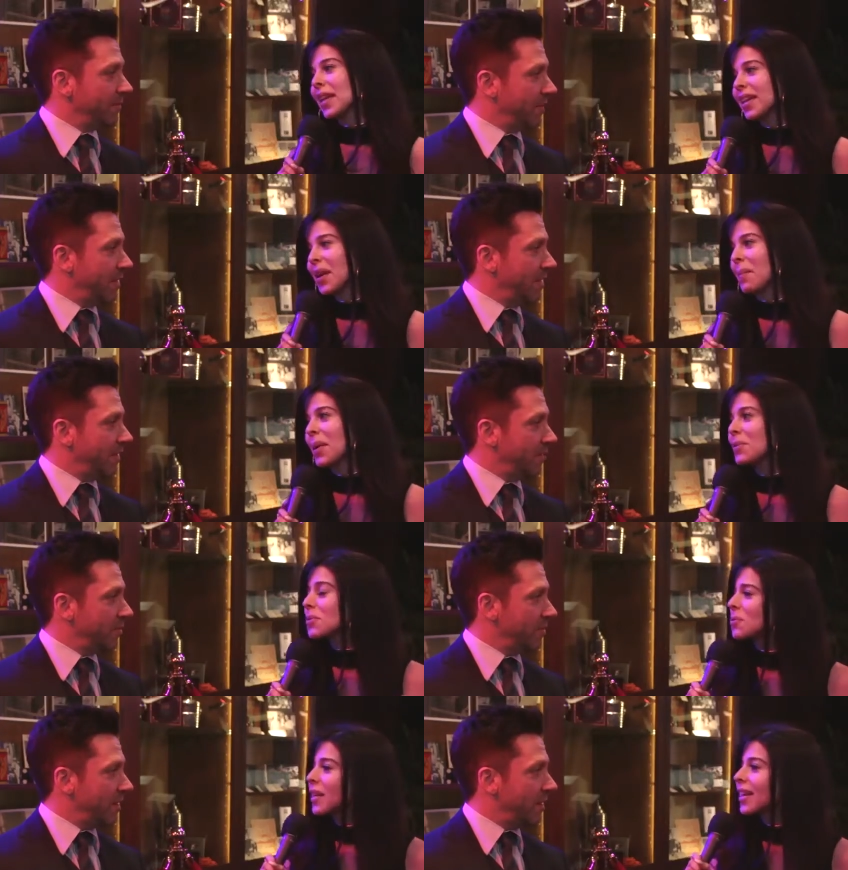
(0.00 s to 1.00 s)
Speaker 1: medium. It
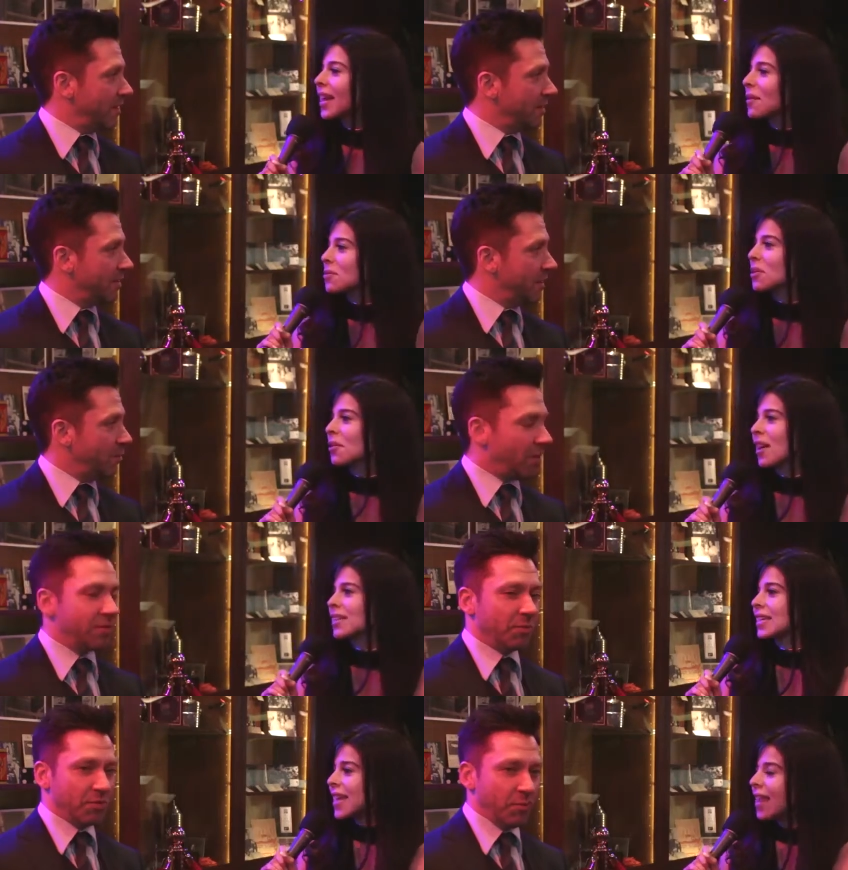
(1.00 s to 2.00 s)
was really, it was really
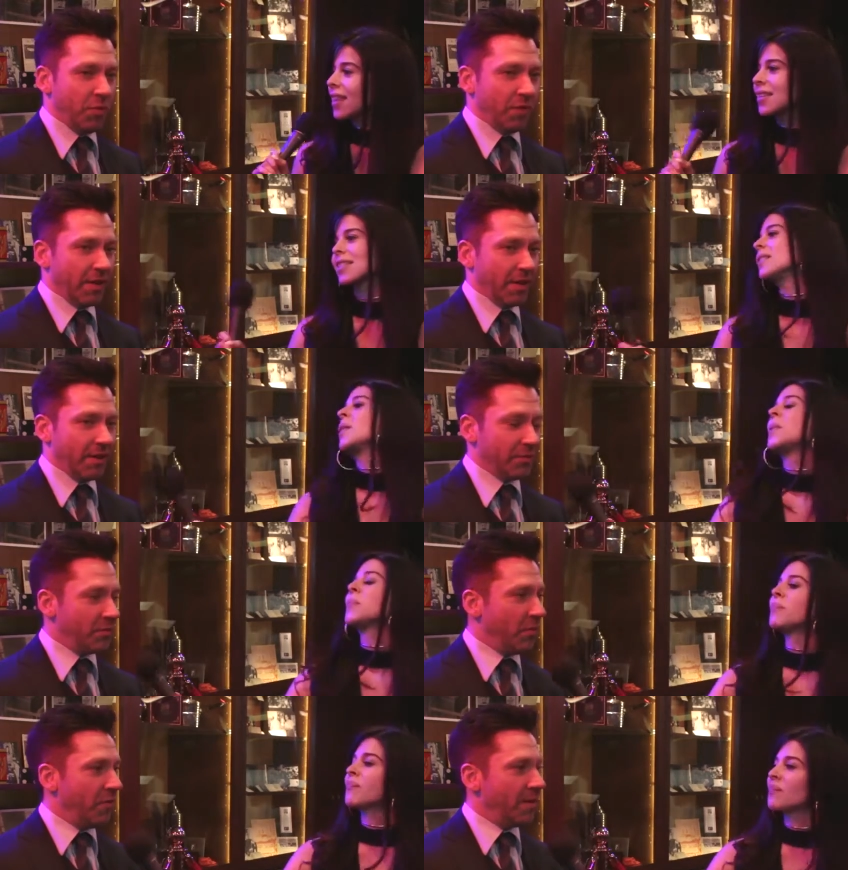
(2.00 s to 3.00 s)
crazy. Tell us.
Speaker 2: It was
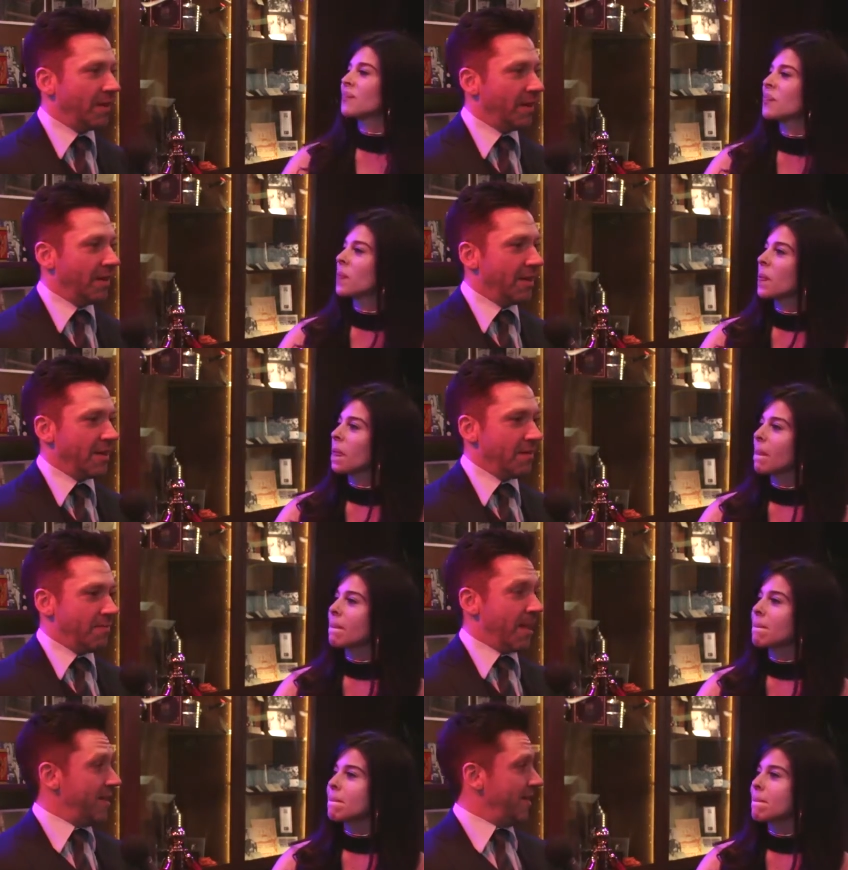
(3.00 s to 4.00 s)
moving. Uh,
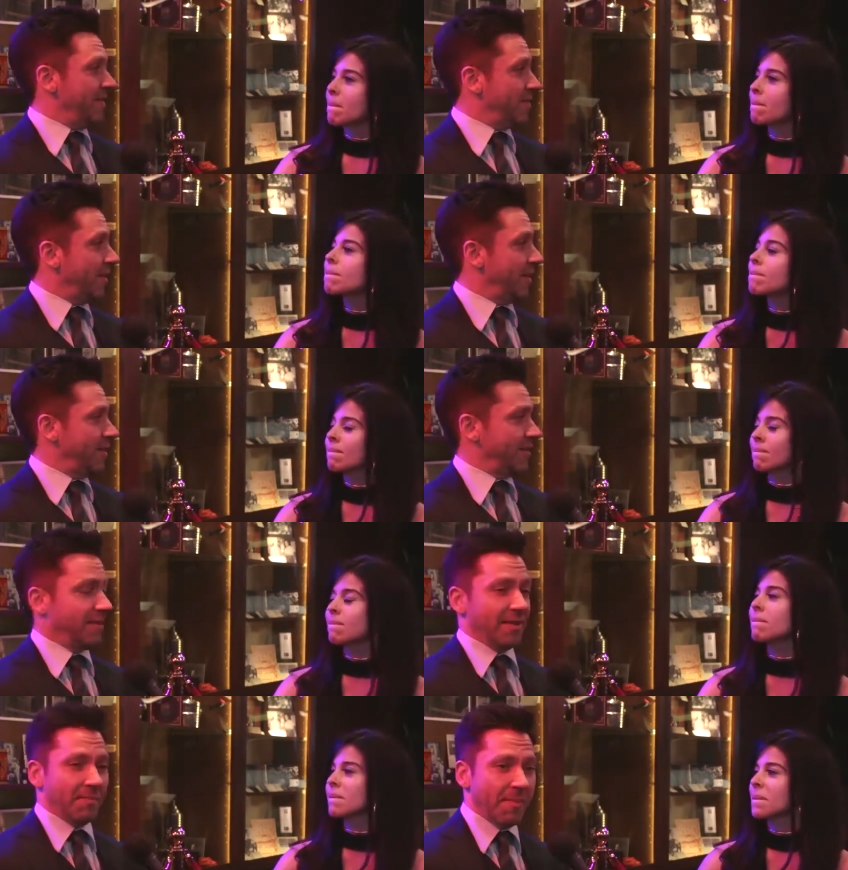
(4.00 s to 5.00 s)
Bennett, right? Mm
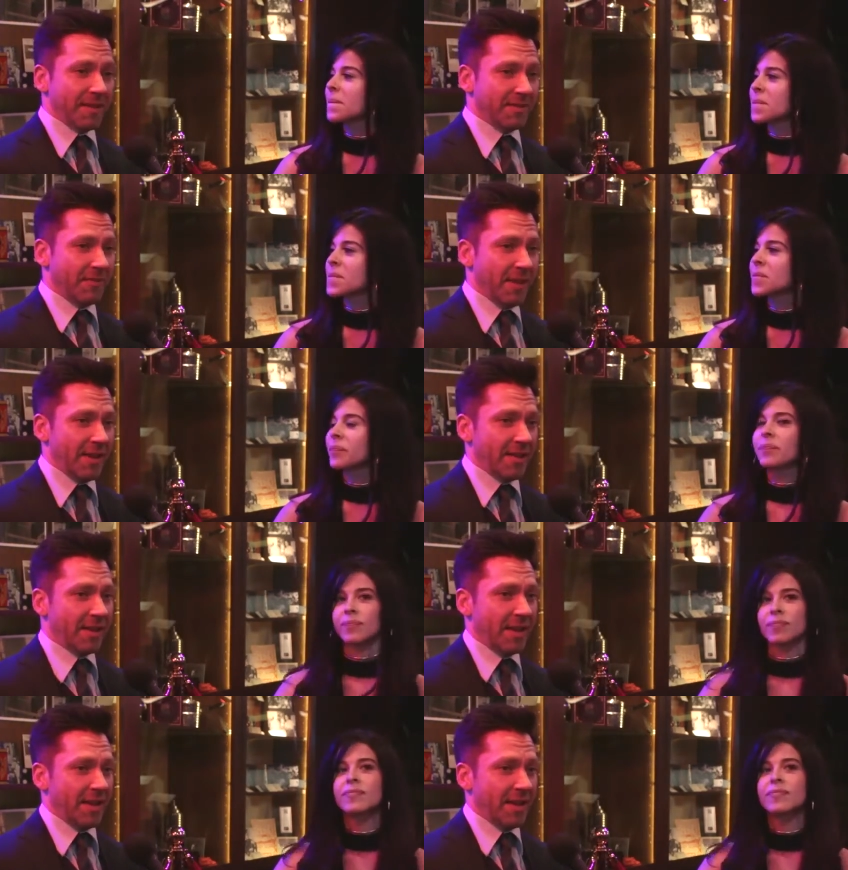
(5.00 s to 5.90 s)
-hmm a Mets fan,